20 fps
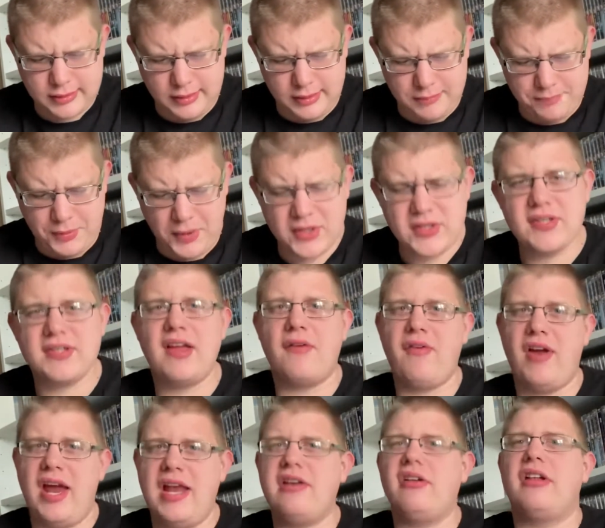But it does have
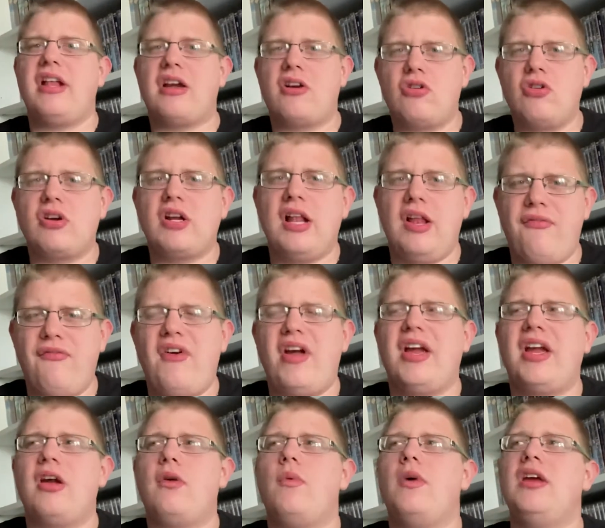an end on that good
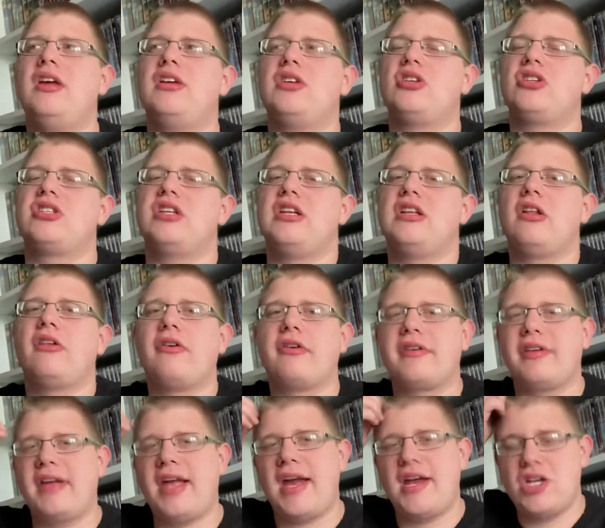cliffhanger where you just see the
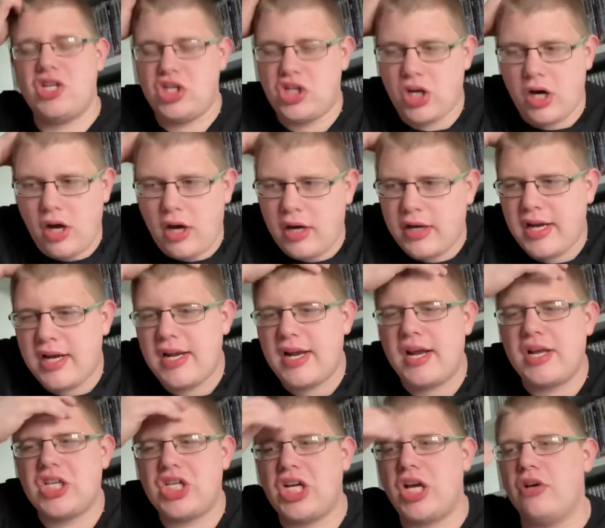Doctor getting shot and
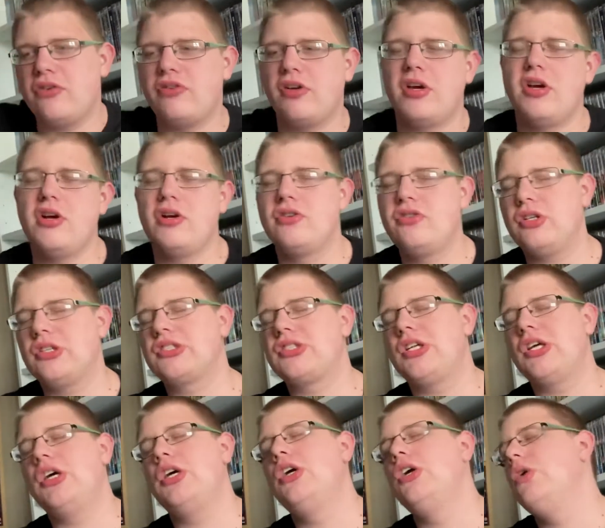she goes,
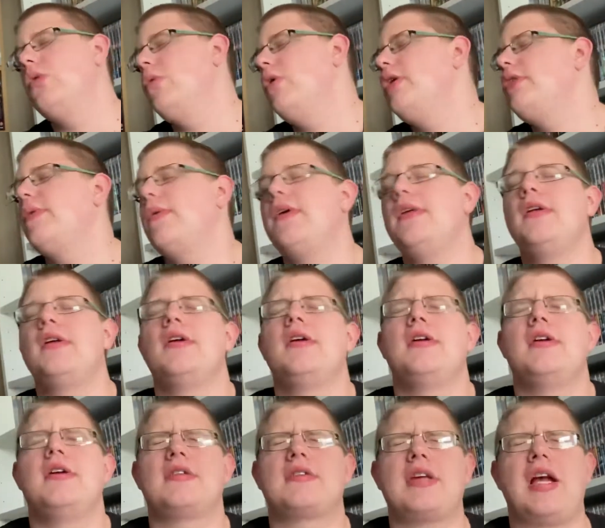Doctor, what are you doing?
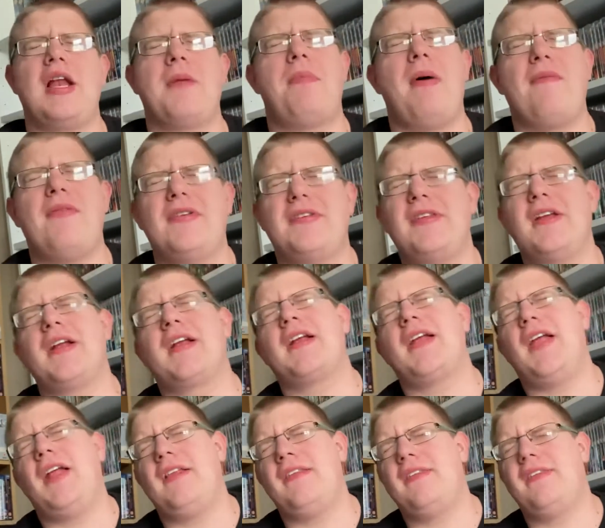Telepathic
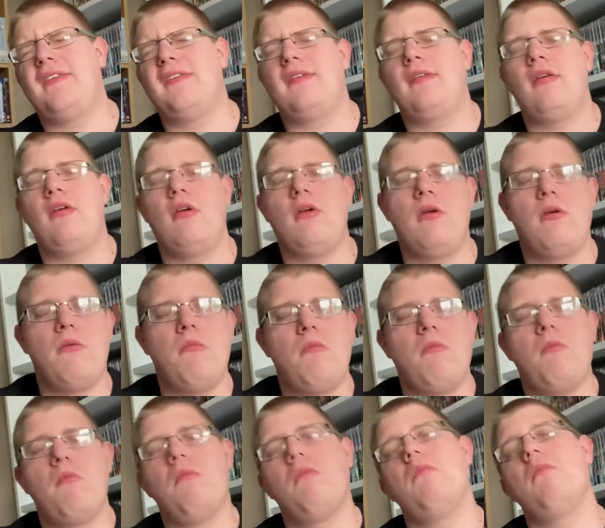circuits.
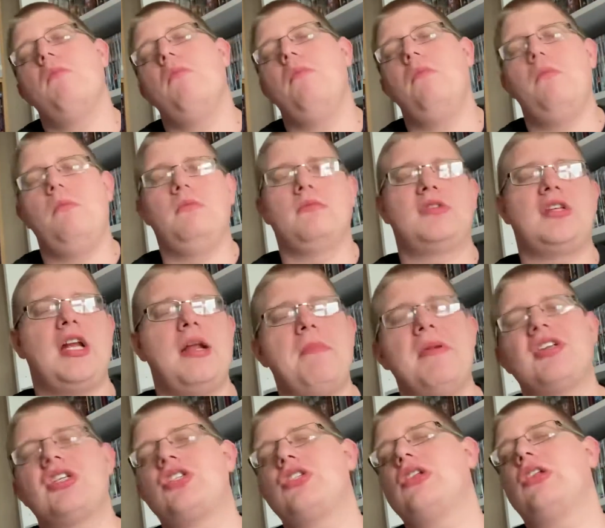Send a
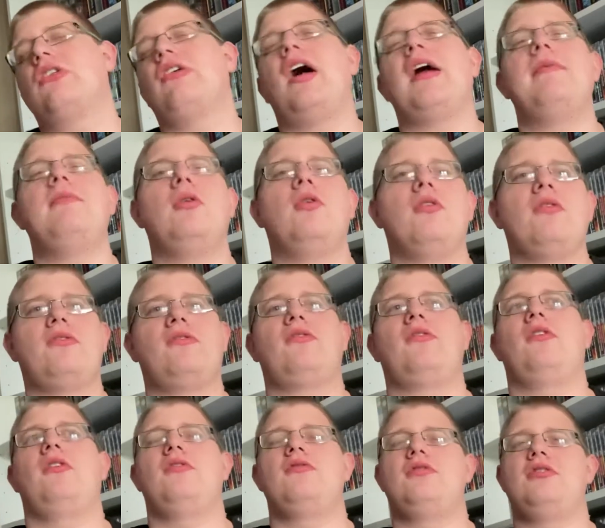message to the Time Lords.
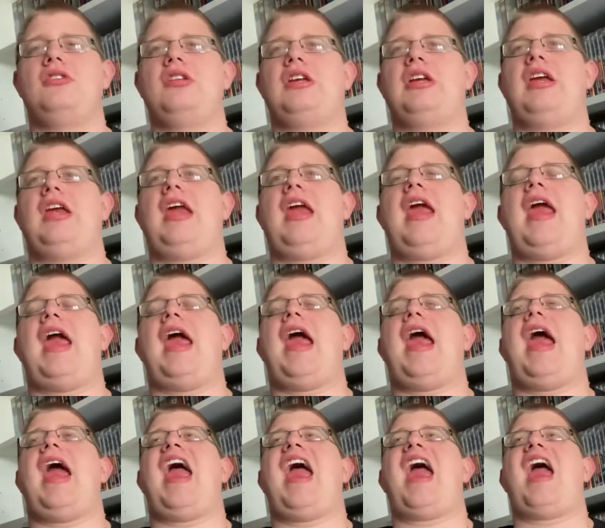
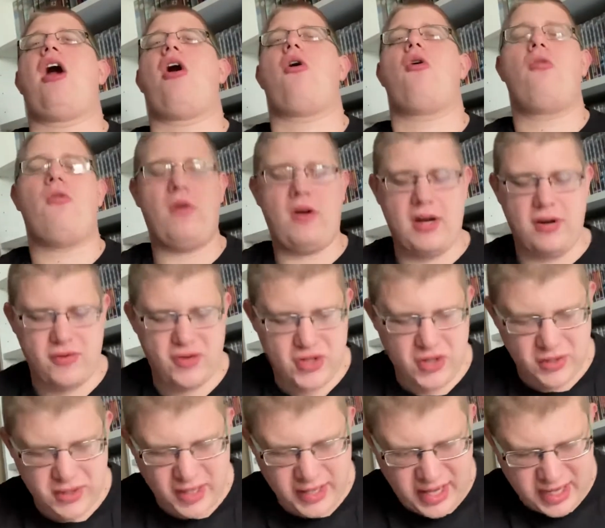I
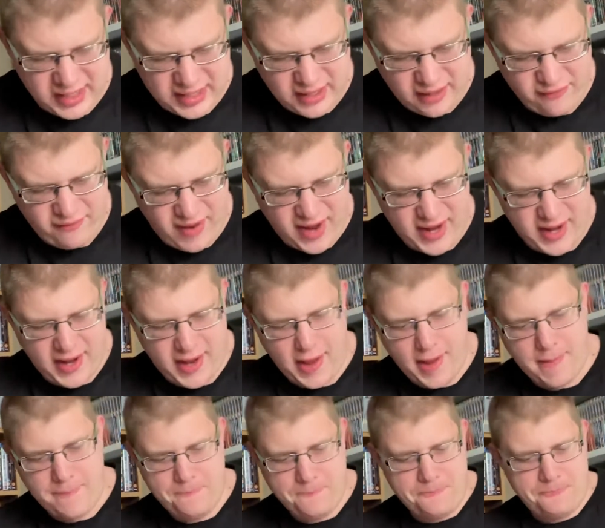do like that cliffhanger.